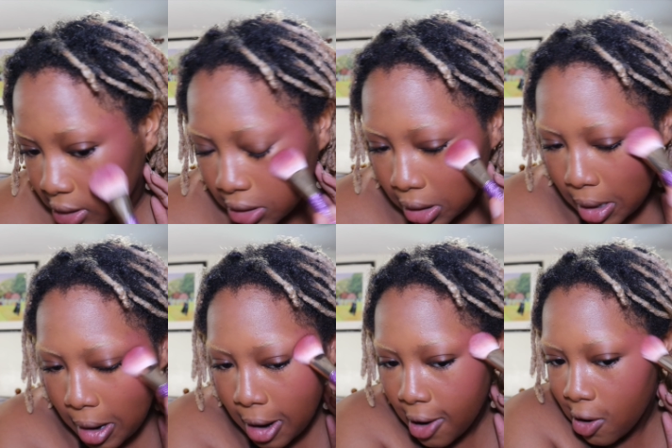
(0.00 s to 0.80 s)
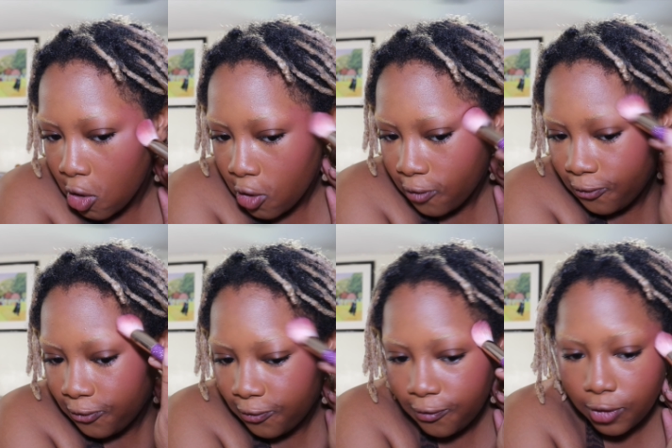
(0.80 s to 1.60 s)
to look
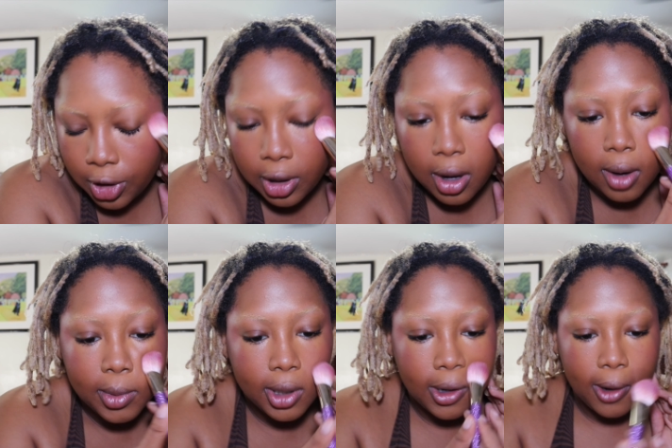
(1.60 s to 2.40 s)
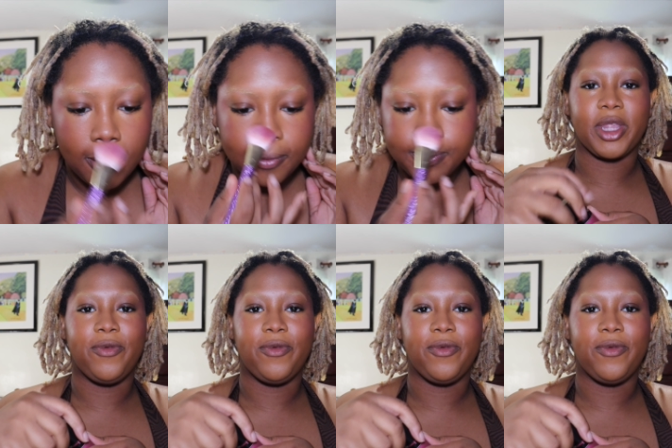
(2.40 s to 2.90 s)
phenomenal.